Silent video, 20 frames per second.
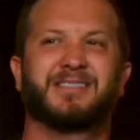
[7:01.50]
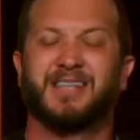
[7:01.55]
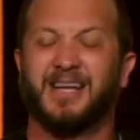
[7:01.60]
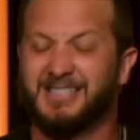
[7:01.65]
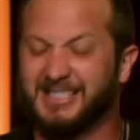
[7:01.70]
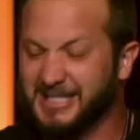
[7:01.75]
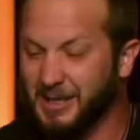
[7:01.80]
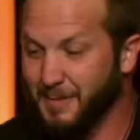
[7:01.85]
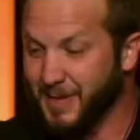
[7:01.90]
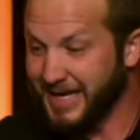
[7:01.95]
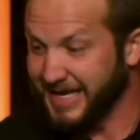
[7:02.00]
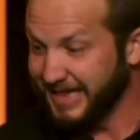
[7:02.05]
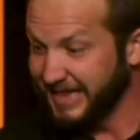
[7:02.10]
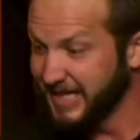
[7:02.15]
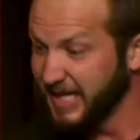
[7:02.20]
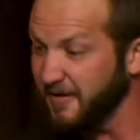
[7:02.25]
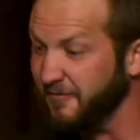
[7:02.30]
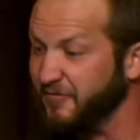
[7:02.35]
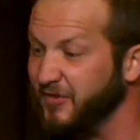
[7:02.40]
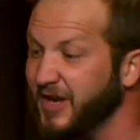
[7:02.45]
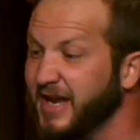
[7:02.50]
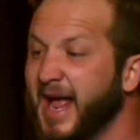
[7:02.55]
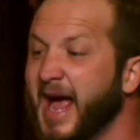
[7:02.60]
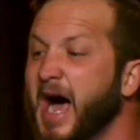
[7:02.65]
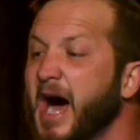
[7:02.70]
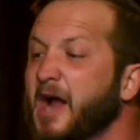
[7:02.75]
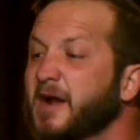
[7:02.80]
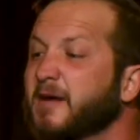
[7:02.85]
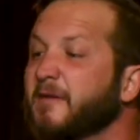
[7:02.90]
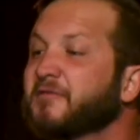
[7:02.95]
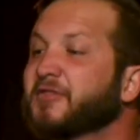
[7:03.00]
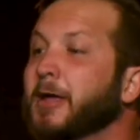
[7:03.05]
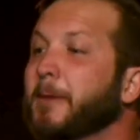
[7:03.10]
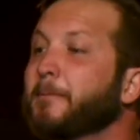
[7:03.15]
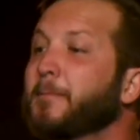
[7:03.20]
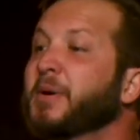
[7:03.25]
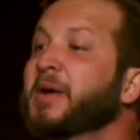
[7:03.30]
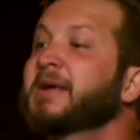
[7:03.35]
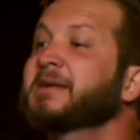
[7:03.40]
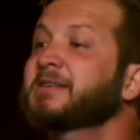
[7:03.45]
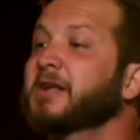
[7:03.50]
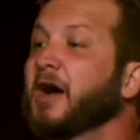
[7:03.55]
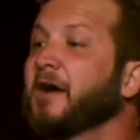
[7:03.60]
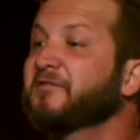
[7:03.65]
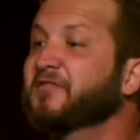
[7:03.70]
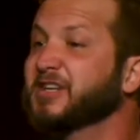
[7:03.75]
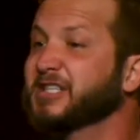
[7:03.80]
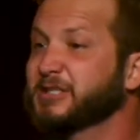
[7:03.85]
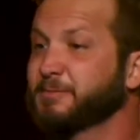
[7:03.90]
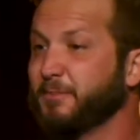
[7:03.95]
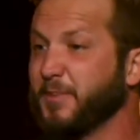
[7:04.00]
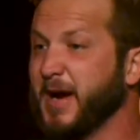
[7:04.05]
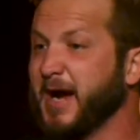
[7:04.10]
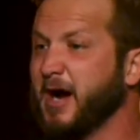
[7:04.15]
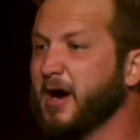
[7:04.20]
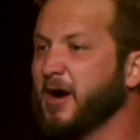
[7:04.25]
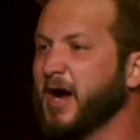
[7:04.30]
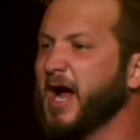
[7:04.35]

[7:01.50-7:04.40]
us to be lifted out of the pit of despair,